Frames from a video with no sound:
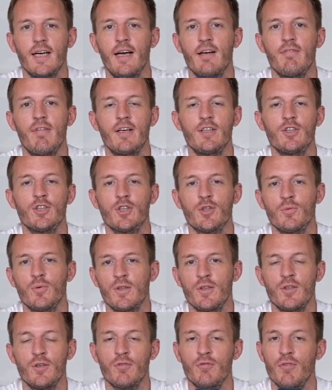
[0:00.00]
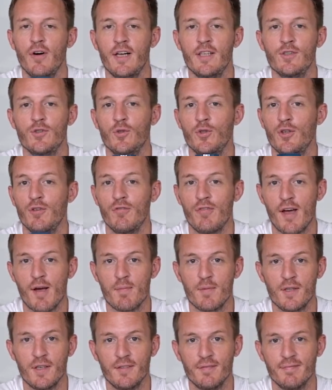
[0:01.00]
adventure with your friends or your
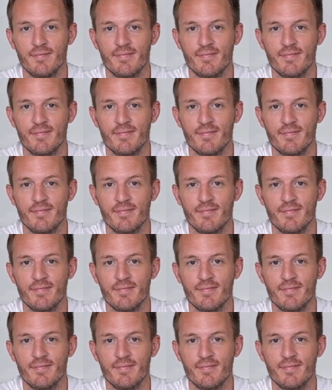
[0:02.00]
family.